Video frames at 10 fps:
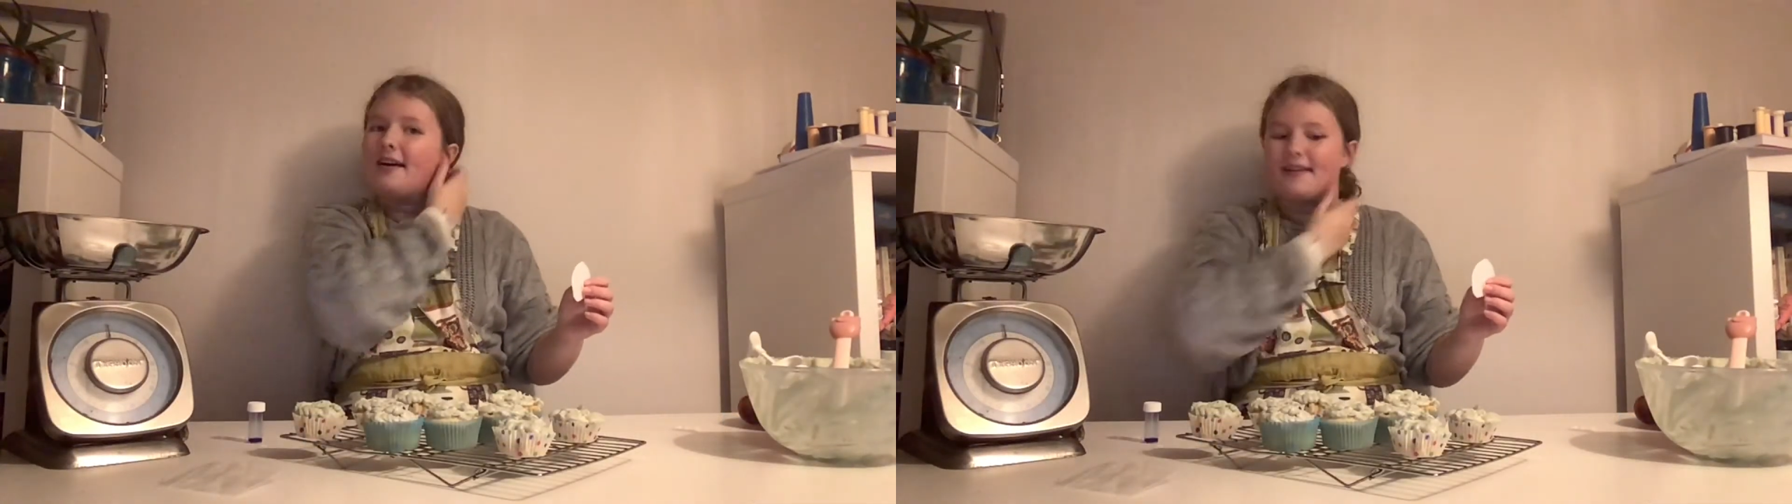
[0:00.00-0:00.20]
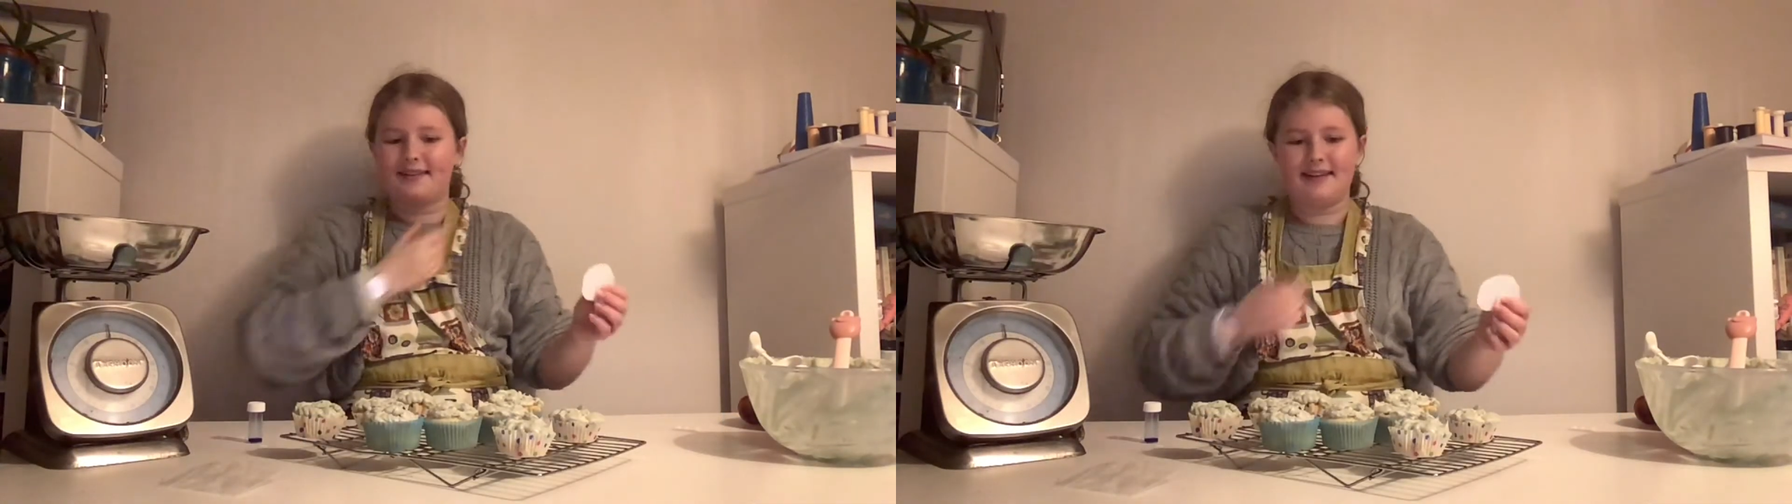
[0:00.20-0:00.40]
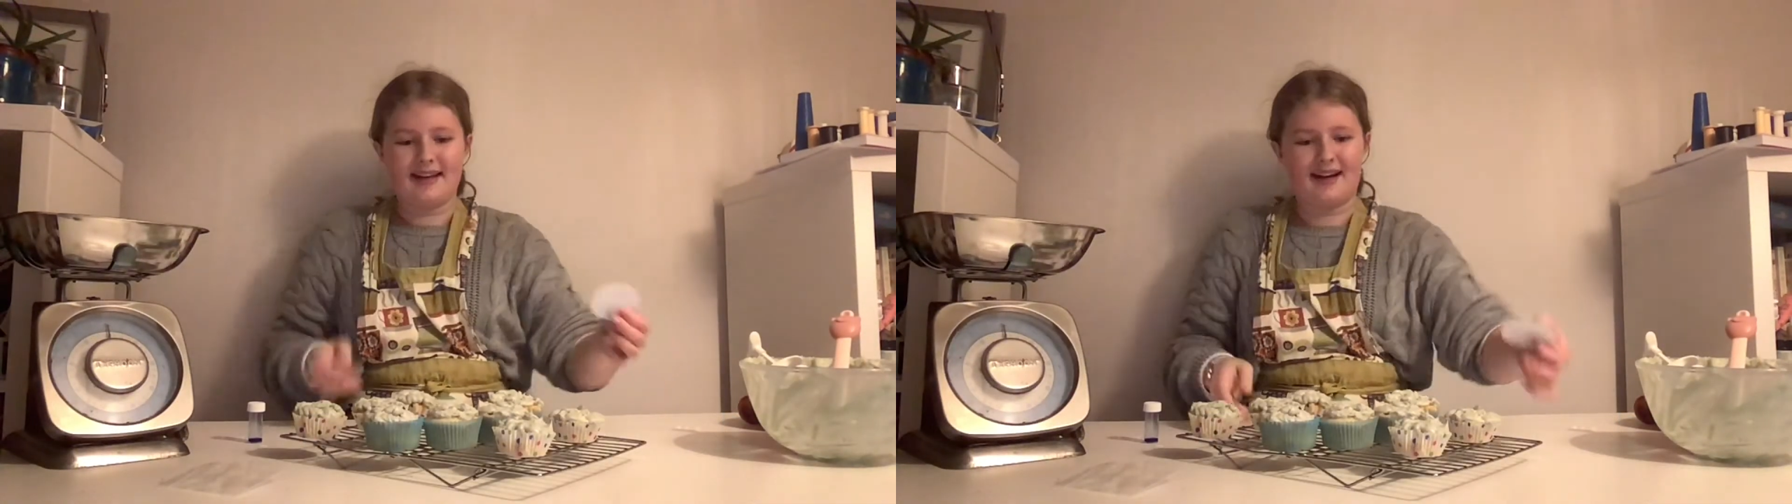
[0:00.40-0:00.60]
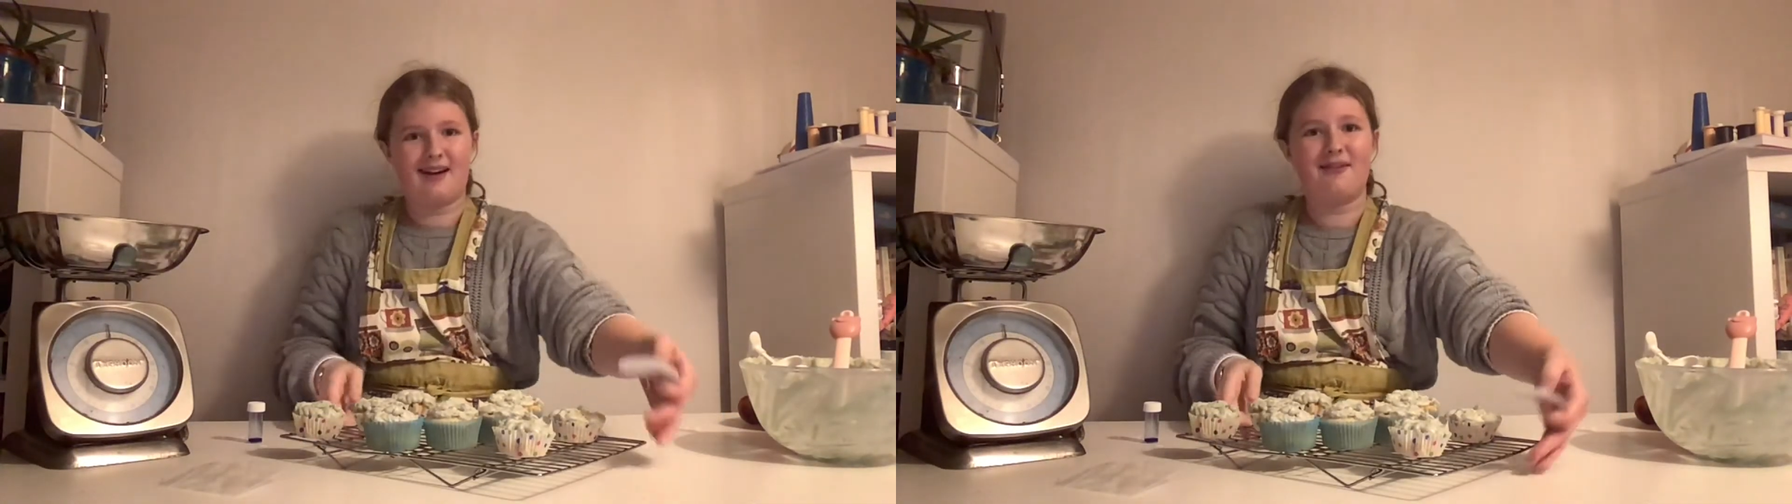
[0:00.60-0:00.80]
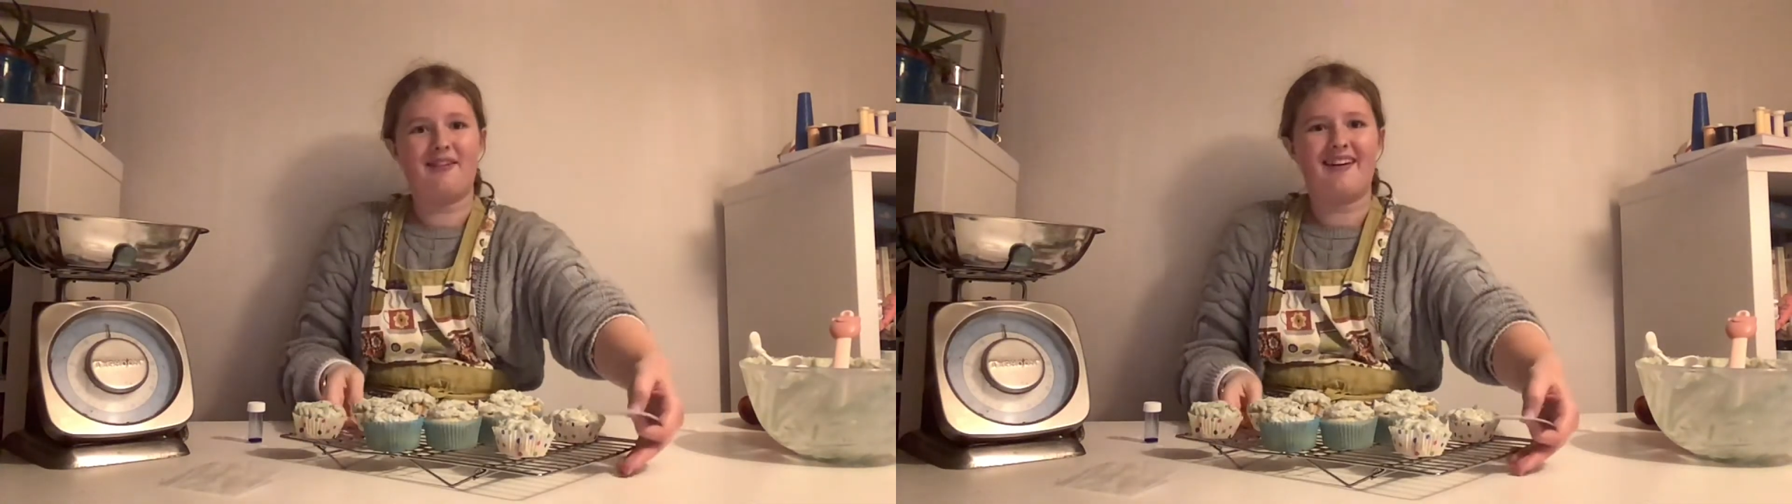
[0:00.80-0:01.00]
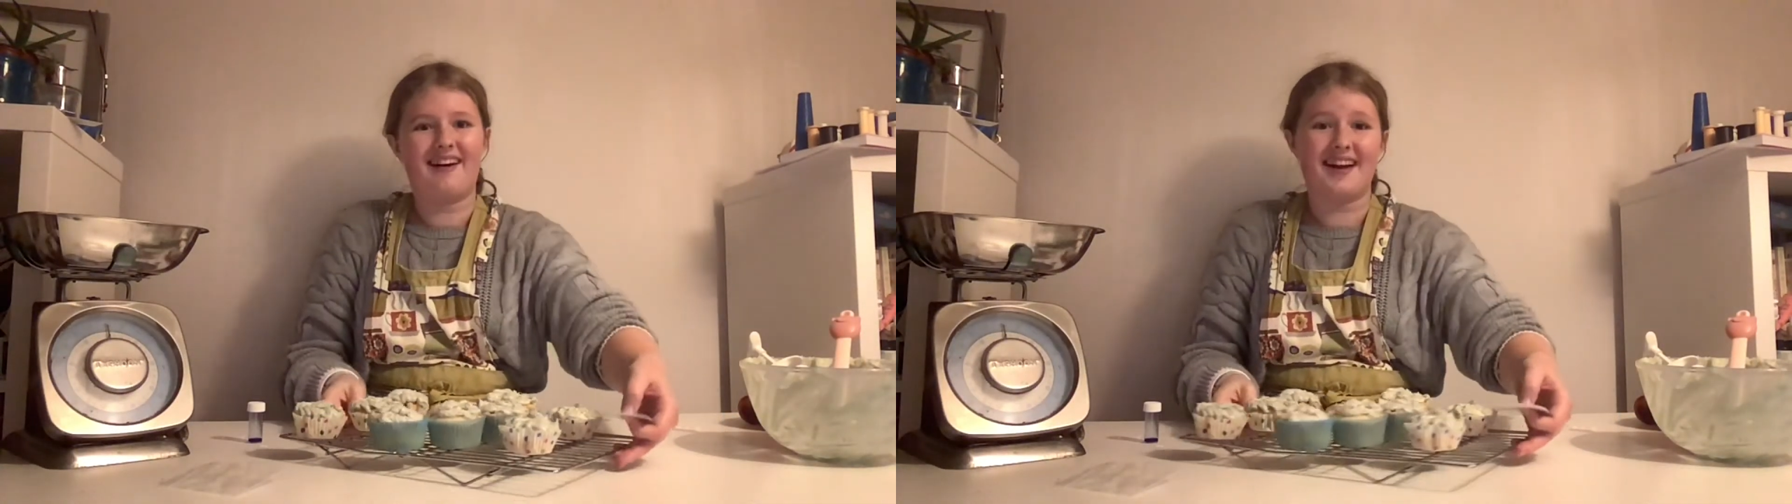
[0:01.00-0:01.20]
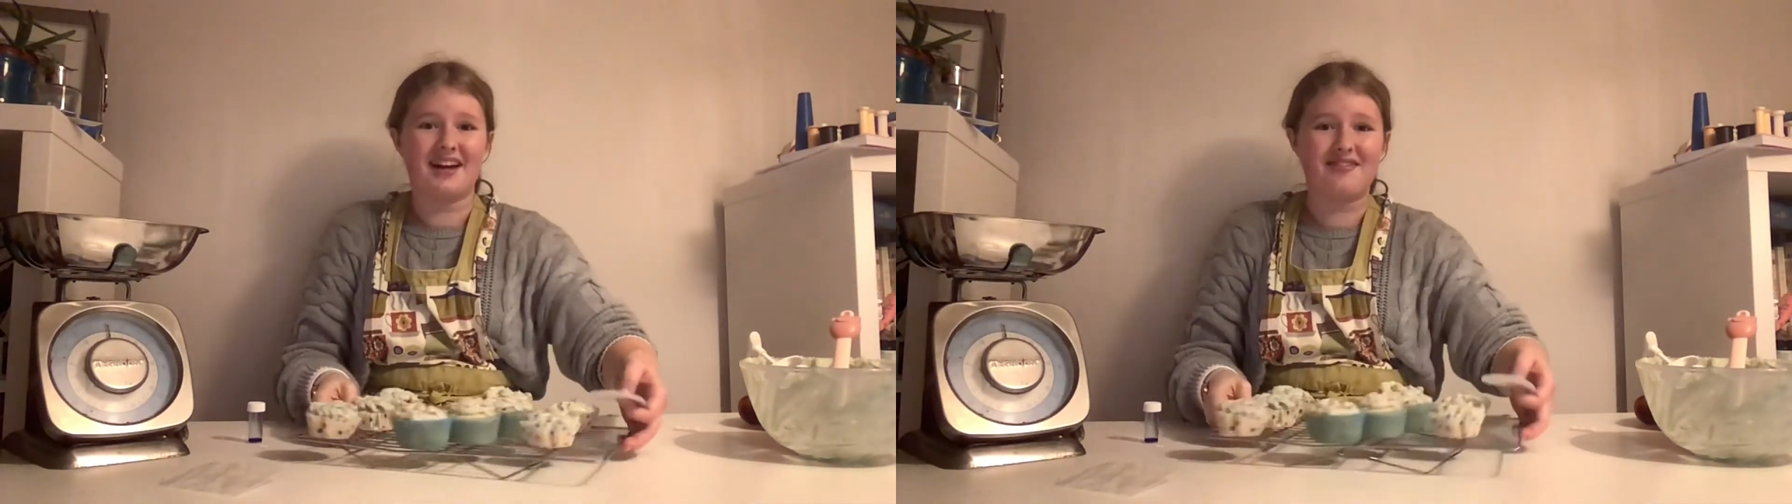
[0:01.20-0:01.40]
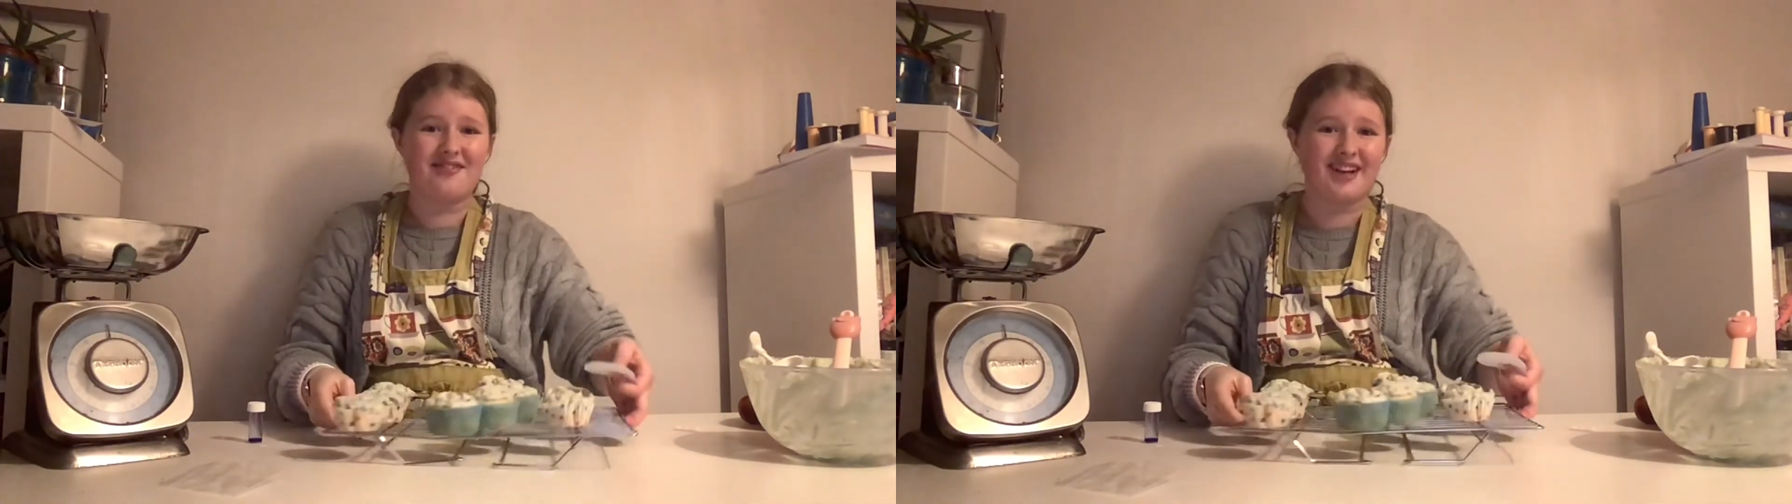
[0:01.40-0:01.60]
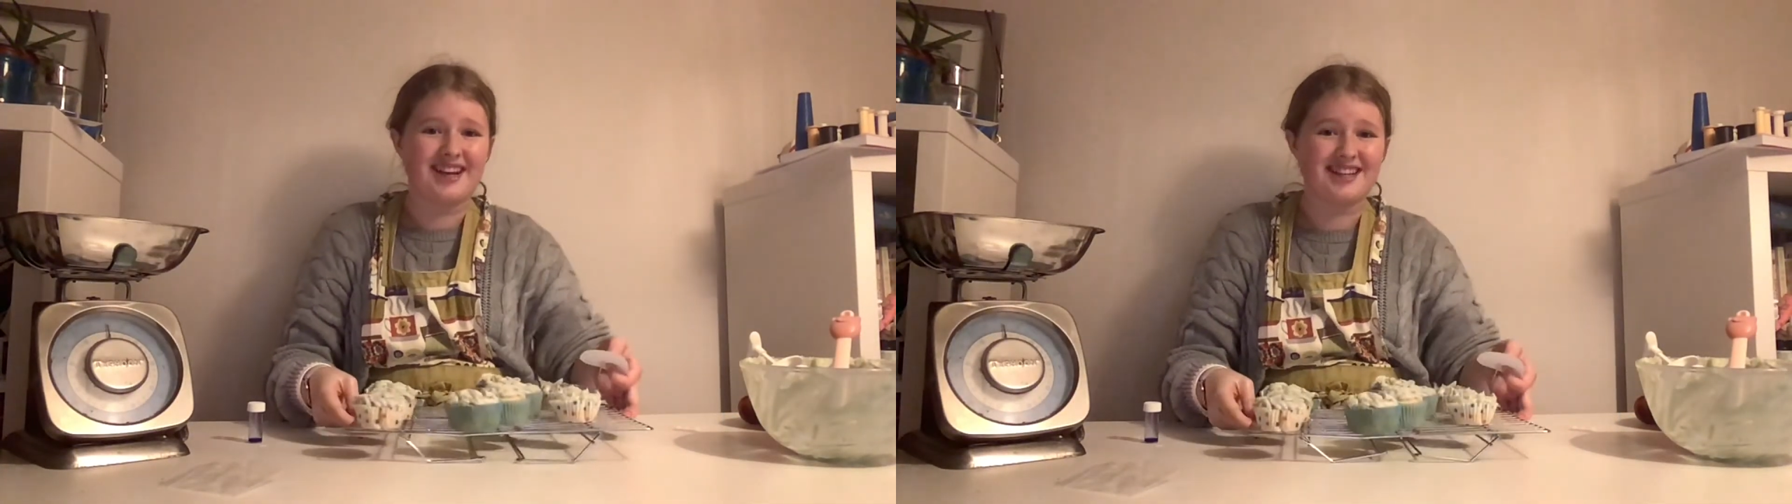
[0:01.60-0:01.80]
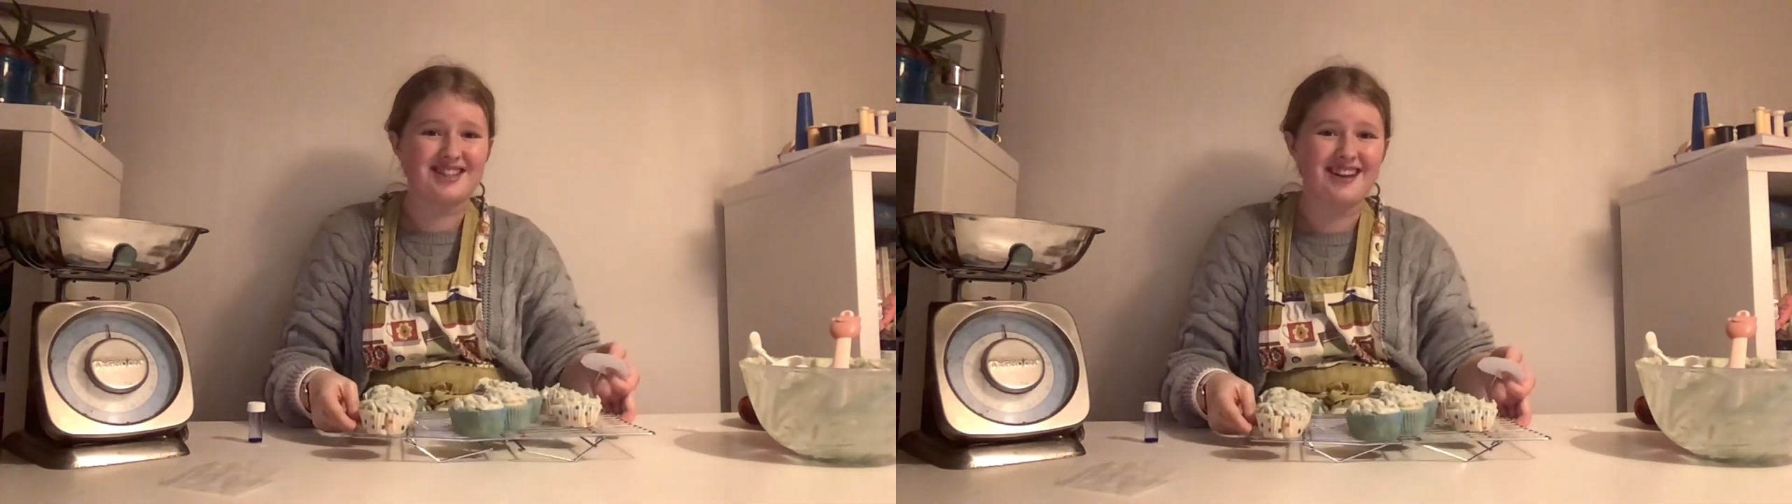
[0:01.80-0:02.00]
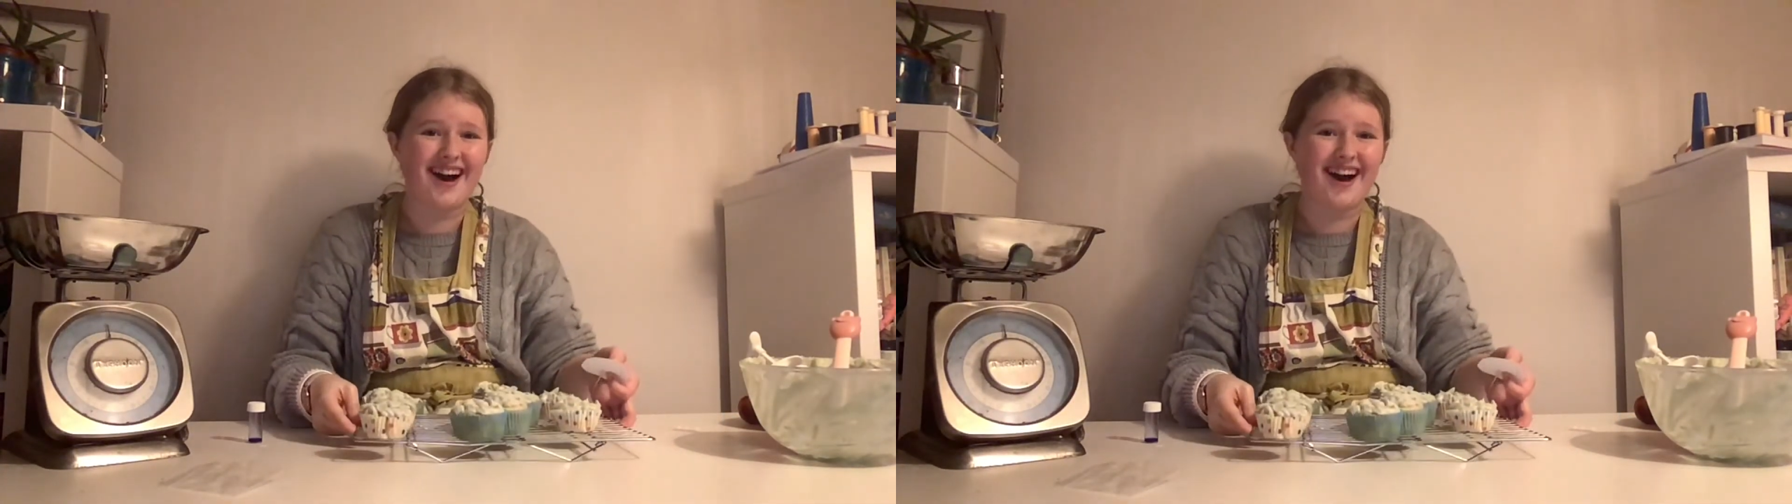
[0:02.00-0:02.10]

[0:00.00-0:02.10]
Now I have finished